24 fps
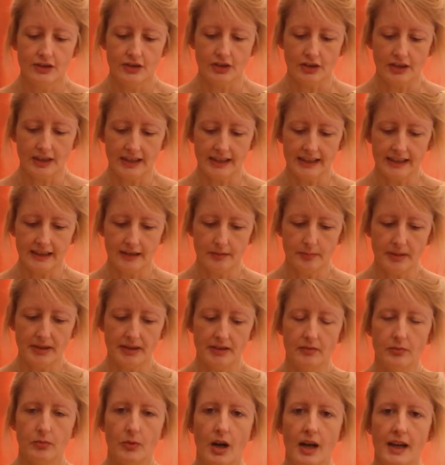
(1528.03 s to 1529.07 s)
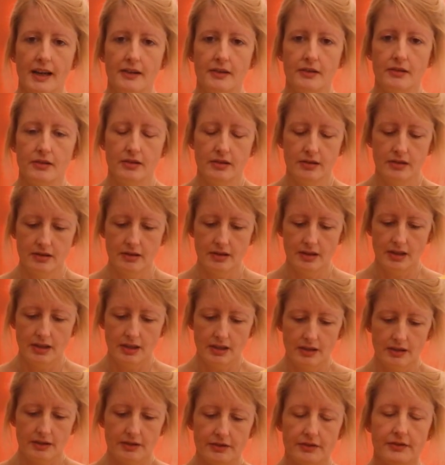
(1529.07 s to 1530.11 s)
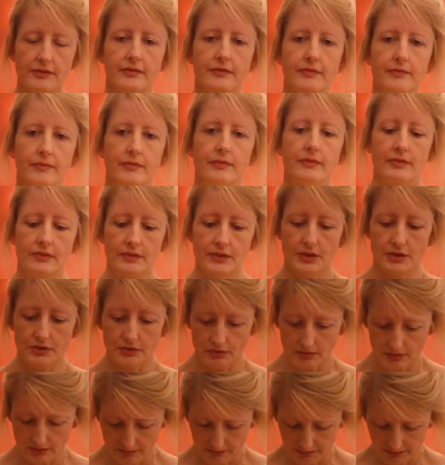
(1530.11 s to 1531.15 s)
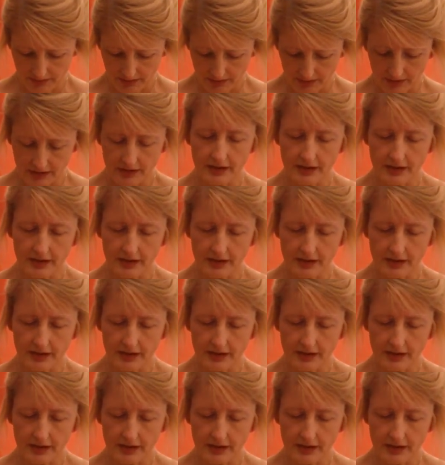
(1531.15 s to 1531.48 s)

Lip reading: took a little bit of while to sort of